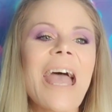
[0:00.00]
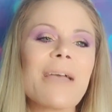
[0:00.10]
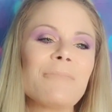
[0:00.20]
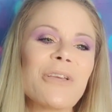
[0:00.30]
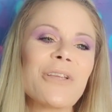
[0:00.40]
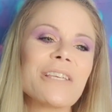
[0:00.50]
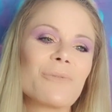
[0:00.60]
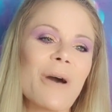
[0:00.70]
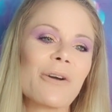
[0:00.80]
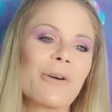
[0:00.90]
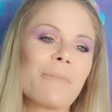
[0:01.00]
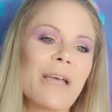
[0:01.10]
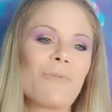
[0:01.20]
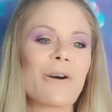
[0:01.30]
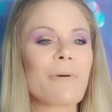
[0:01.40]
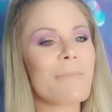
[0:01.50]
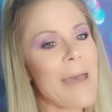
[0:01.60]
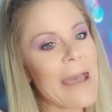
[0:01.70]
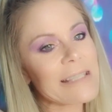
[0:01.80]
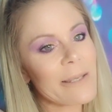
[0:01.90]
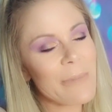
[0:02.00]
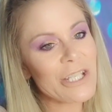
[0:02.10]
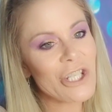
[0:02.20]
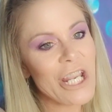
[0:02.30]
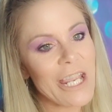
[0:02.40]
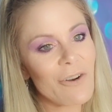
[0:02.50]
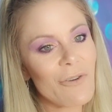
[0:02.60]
Hey beauties, welcome and welcome back to my channel.